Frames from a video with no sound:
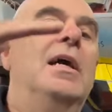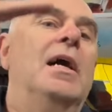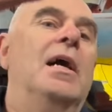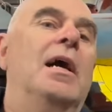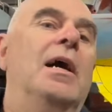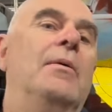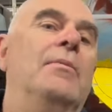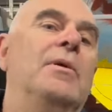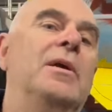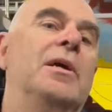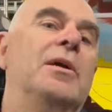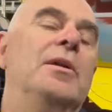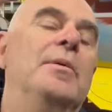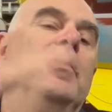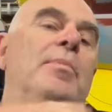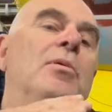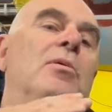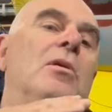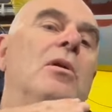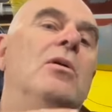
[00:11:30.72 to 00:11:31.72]
We're going to
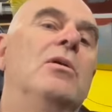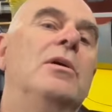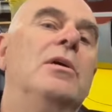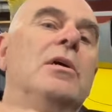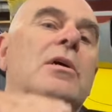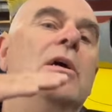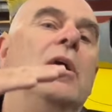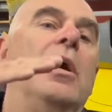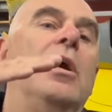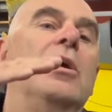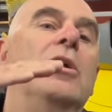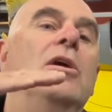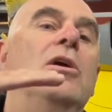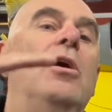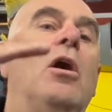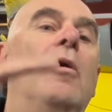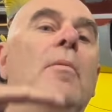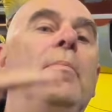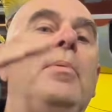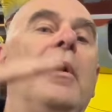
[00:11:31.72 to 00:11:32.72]
put like a
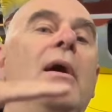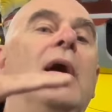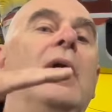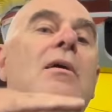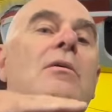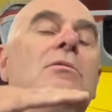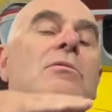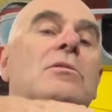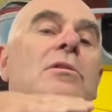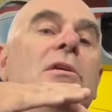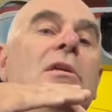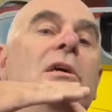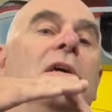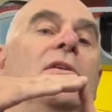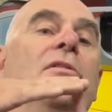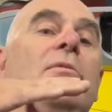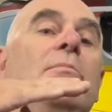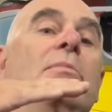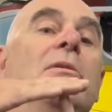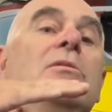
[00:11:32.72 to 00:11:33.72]
copper
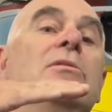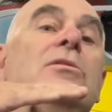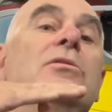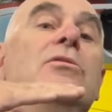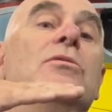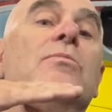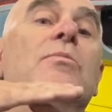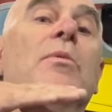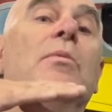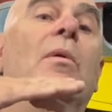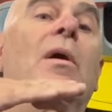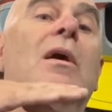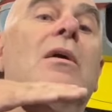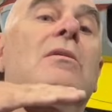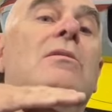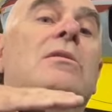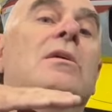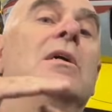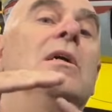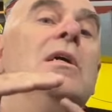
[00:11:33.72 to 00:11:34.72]
underneath and build it up with
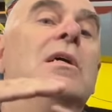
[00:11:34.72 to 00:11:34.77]
weld.